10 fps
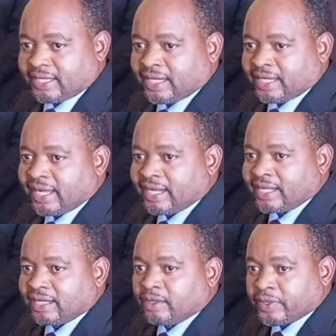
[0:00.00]

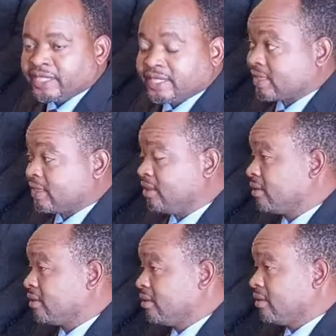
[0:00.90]
ungraciously
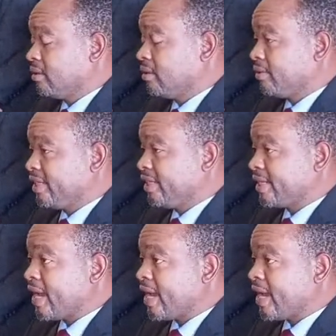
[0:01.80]
retired,